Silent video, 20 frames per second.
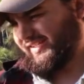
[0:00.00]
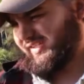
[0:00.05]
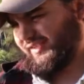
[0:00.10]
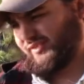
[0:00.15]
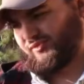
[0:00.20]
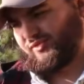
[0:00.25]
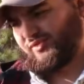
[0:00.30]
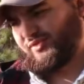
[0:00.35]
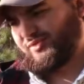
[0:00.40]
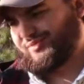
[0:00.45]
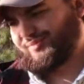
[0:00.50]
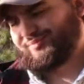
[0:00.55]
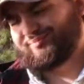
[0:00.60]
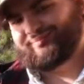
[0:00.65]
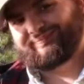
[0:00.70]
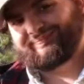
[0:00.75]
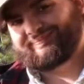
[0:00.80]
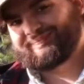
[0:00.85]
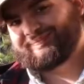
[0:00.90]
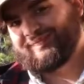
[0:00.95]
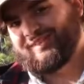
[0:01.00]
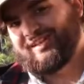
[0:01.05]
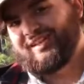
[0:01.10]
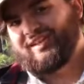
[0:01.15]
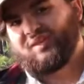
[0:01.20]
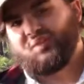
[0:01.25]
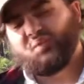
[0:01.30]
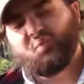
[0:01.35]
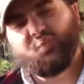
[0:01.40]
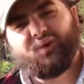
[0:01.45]
through
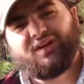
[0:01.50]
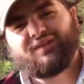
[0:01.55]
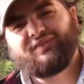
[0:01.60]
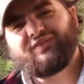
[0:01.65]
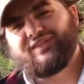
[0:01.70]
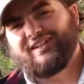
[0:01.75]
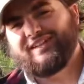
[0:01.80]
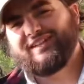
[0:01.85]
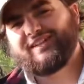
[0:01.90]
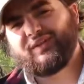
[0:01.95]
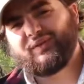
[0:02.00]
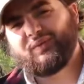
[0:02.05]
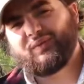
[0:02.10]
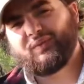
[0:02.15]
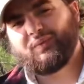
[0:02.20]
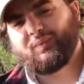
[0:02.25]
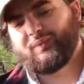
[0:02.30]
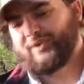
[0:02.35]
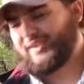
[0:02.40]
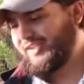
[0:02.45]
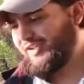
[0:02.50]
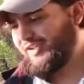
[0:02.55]
one video with the